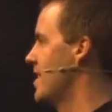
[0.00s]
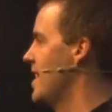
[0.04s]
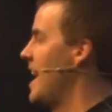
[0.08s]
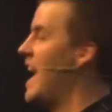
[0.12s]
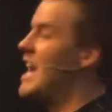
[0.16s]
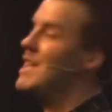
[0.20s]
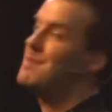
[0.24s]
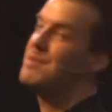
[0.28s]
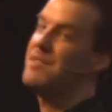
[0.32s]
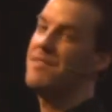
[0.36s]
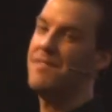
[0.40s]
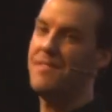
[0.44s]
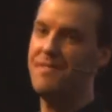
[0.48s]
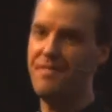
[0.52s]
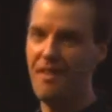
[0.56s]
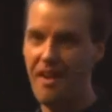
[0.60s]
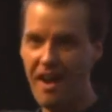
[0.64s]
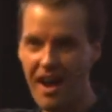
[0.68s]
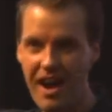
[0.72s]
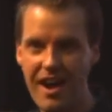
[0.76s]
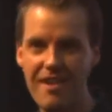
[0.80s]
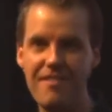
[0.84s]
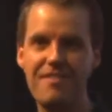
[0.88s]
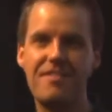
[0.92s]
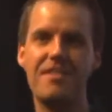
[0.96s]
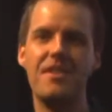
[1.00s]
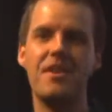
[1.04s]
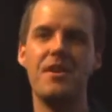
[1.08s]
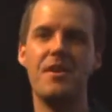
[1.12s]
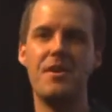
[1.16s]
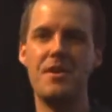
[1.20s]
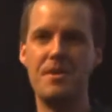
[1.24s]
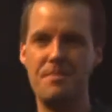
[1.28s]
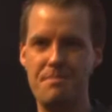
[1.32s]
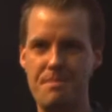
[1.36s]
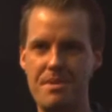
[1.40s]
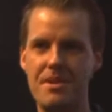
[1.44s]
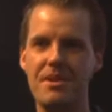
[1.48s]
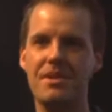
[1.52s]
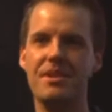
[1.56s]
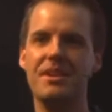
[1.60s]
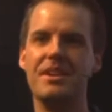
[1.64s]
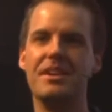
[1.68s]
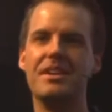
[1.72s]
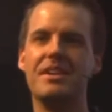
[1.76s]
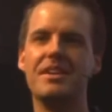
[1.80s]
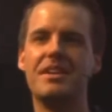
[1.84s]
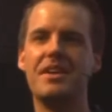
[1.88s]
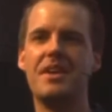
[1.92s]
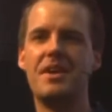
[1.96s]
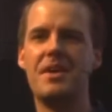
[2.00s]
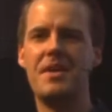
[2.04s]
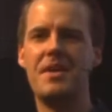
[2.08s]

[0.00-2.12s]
It has to be £5 million.